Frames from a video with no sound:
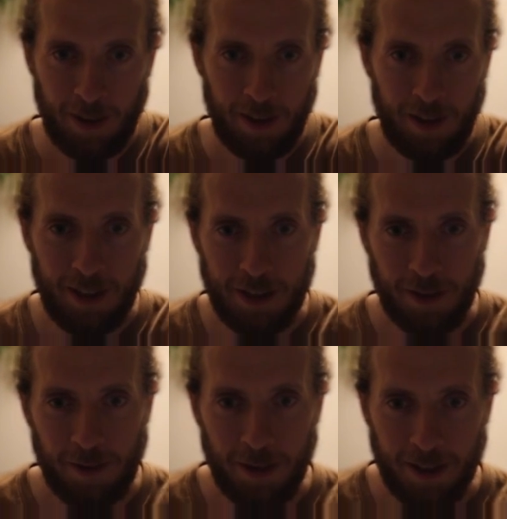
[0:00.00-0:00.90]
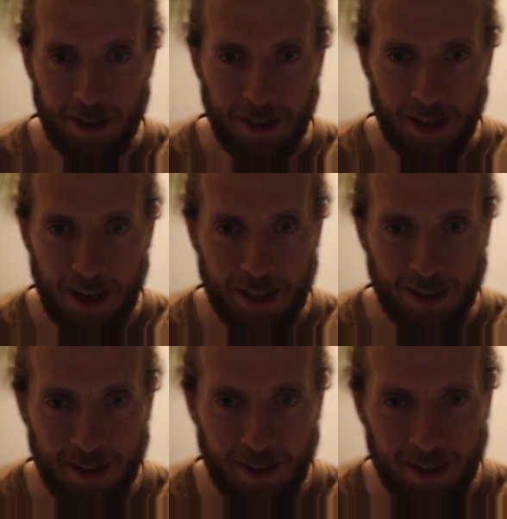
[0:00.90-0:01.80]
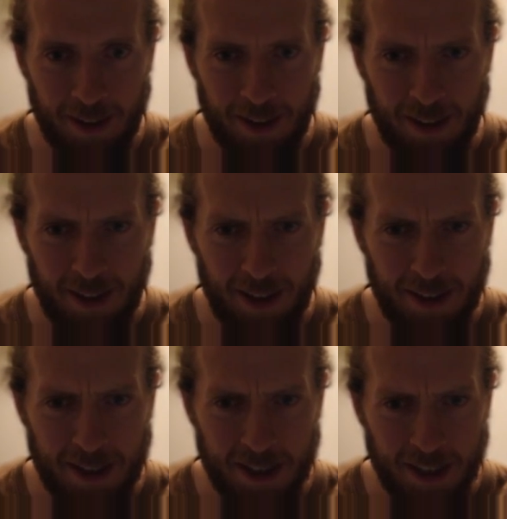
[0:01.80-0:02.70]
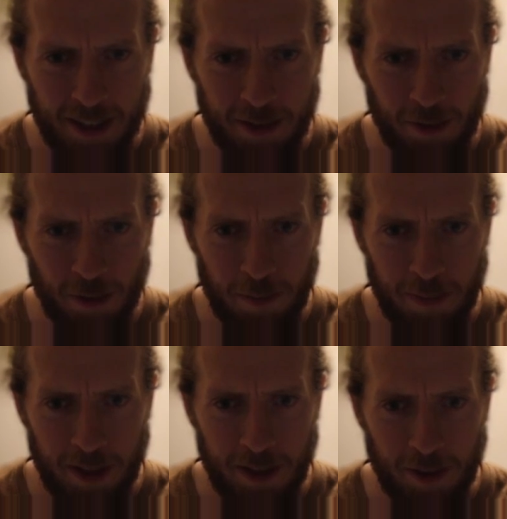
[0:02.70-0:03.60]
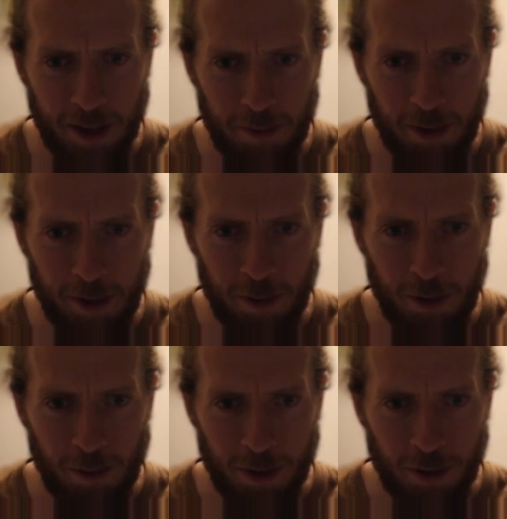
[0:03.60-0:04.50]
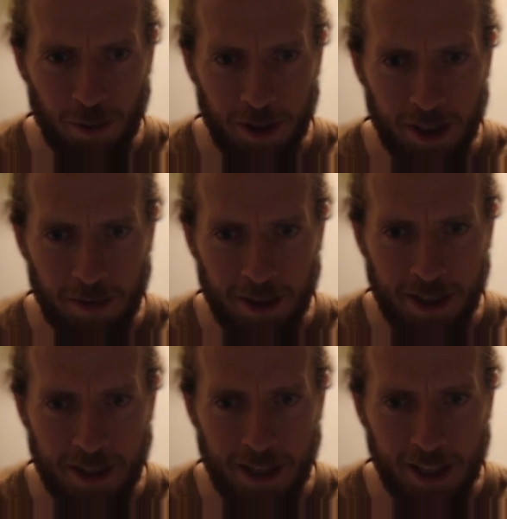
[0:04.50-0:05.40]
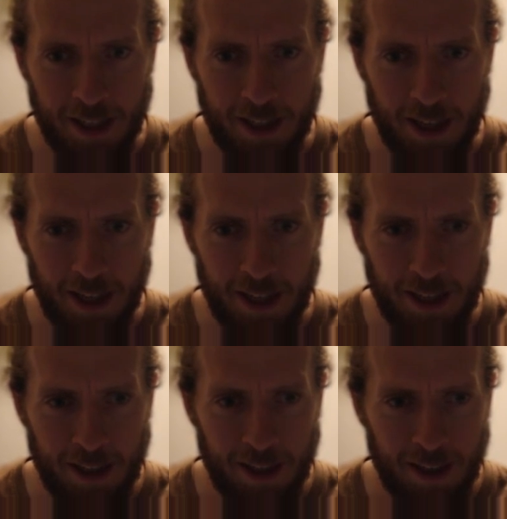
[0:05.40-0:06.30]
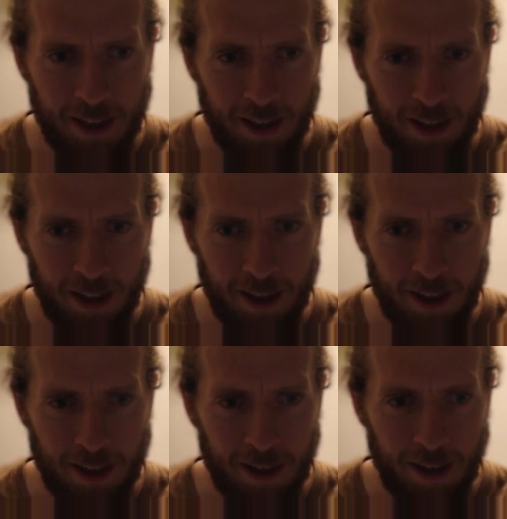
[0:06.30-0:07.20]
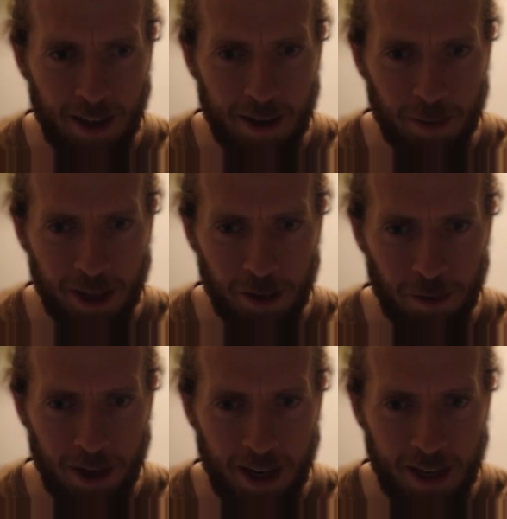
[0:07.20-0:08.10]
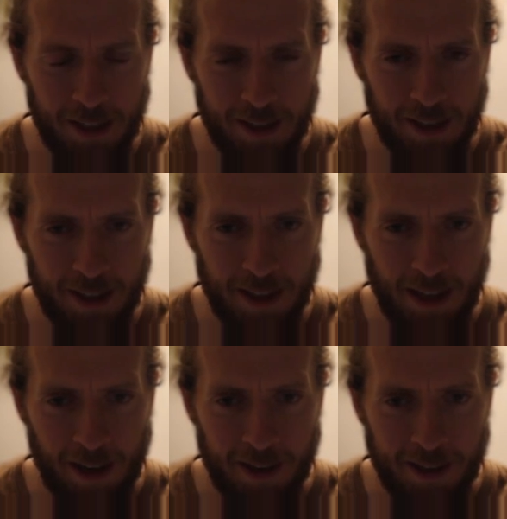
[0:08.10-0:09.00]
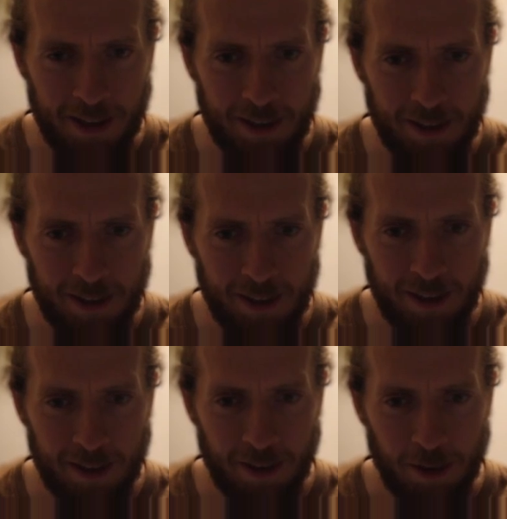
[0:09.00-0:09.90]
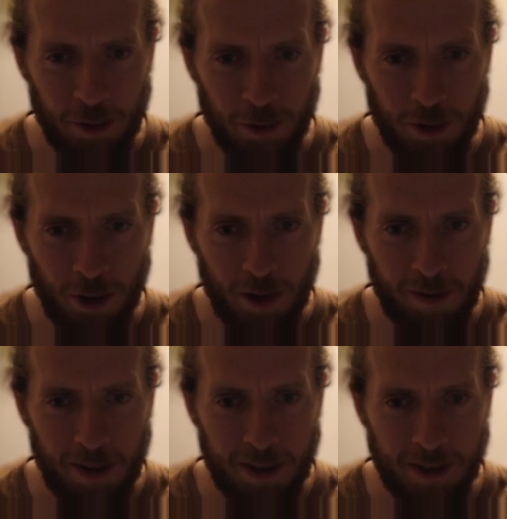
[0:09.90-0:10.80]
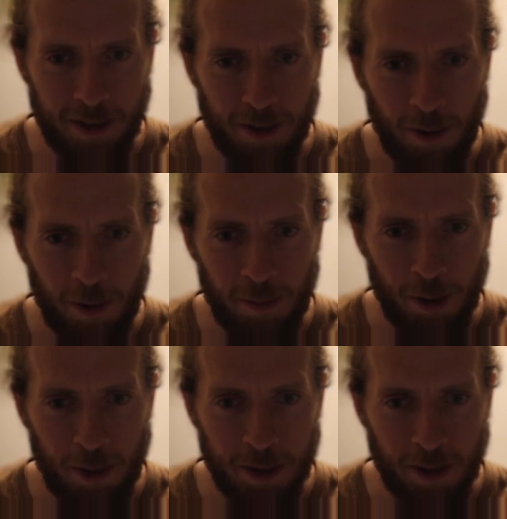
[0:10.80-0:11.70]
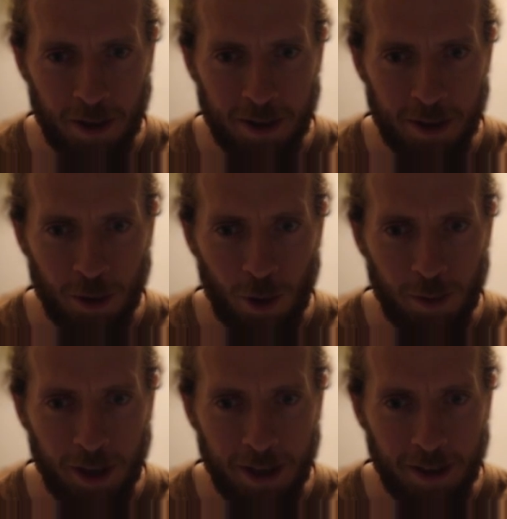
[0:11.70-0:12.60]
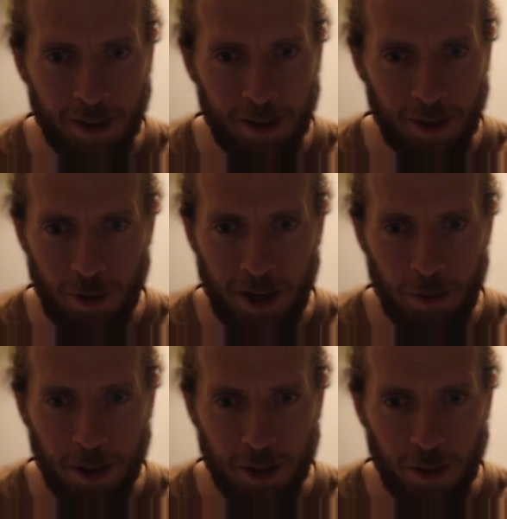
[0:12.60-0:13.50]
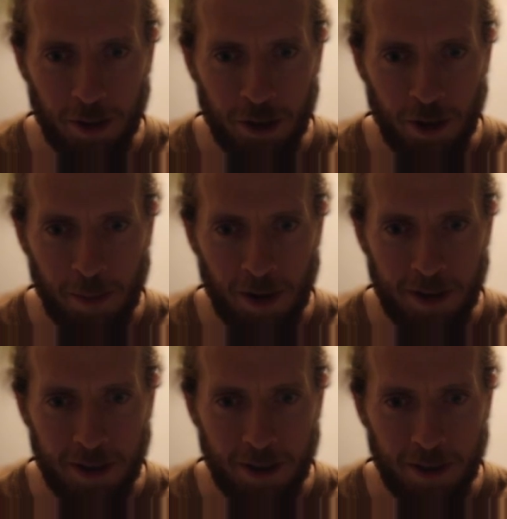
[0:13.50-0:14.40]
Let's call it that. The schedule could be, okay, we only want to run it every second day. And we can create a cluster. We can use serverless, all-purpose clusters, or we can create what is called a job cluster.